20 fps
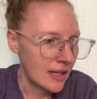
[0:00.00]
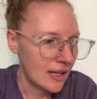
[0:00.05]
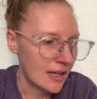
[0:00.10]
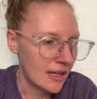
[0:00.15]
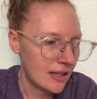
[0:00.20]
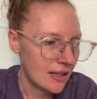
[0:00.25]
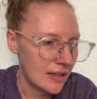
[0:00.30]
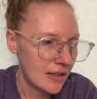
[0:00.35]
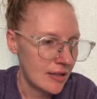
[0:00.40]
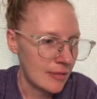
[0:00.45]

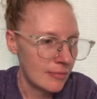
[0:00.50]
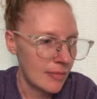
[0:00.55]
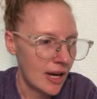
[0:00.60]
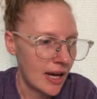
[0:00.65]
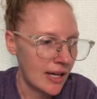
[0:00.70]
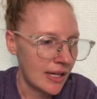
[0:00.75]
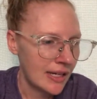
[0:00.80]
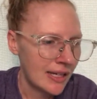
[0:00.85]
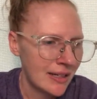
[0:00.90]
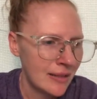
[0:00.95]

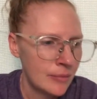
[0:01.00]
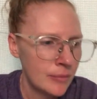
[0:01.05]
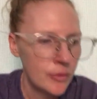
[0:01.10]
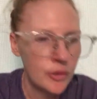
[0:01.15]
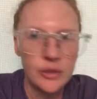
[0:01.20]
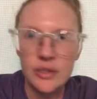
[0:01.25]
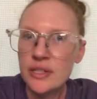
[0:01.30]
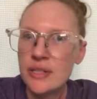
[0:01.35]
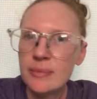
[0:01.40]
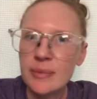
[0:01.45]
I am
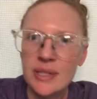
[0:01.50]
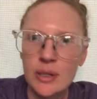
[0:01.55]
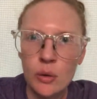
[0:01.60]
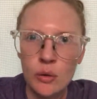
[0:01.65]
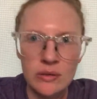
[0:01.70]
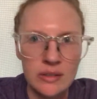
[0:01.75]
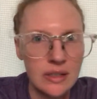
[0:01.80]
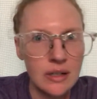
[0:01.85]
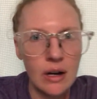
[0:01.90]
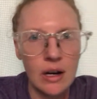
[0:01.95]
going to be
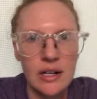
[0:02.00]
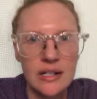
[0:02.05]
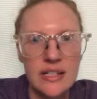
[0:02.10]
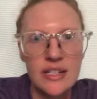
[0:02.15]
holding on